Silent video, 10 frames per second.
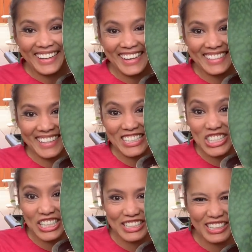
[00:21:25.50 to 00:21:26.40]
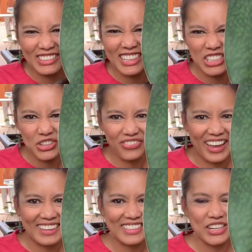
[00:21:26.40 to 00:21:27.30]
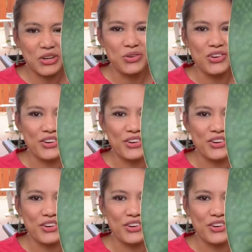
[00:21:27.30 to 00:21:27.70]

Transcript: Isn't she such a fatso?